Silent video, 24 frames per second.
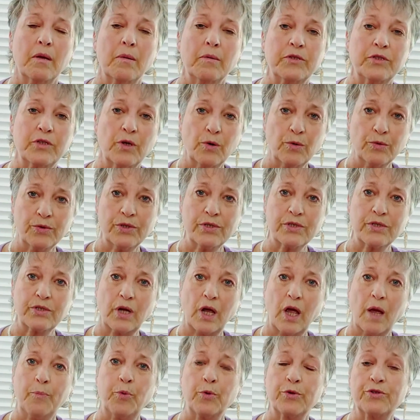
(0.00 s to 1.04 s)
Don't
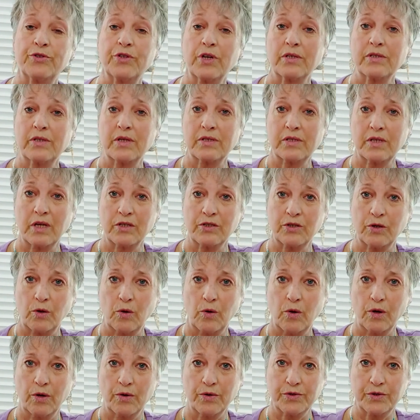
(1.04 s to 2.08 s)
stop with just essential
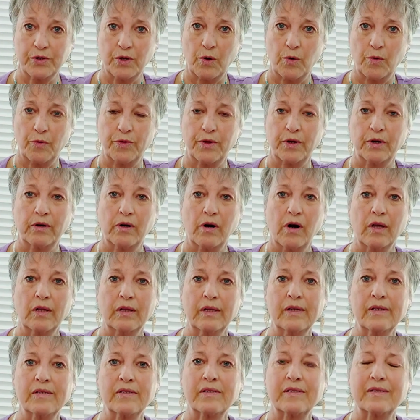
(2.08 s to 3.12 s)
oils though. There are at
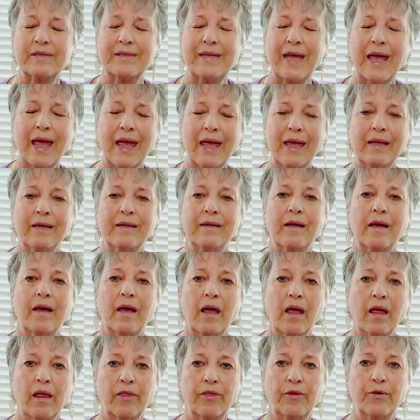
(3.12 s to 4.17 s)
least 10
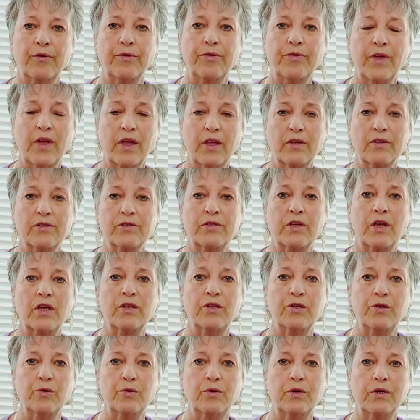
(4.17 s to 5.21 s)
other things that
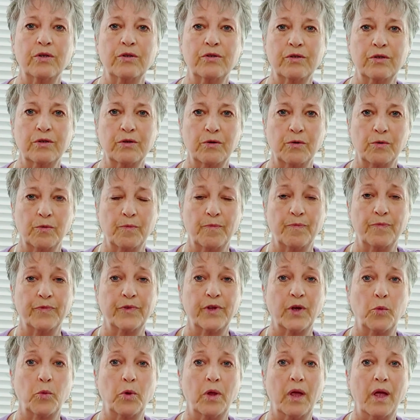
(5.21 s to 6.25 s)
you can do
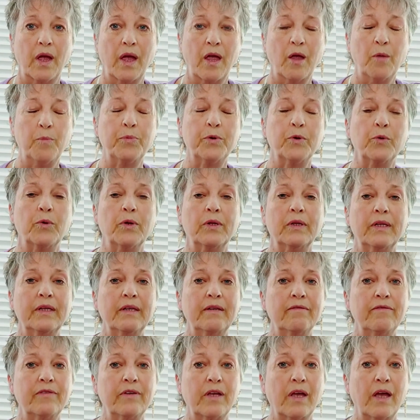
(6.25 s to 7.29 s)
that will help you
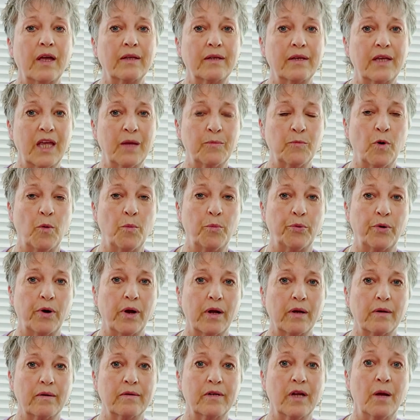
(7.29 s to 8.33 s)
alleviate Chemo
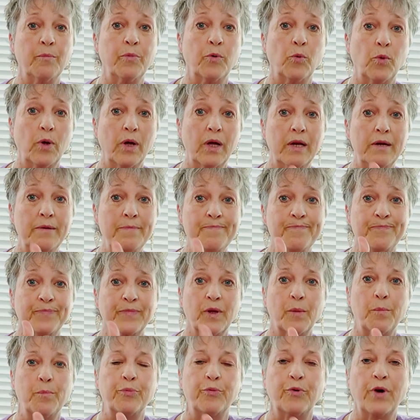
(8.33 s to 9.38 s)
Brain. Number 1,
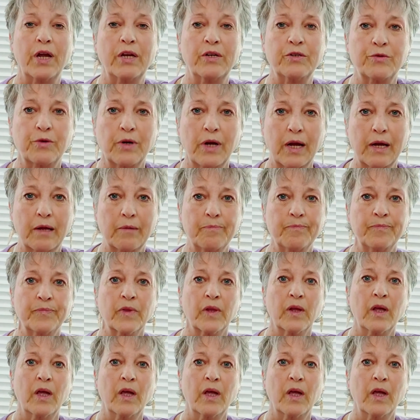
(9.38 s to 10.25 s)
brain training.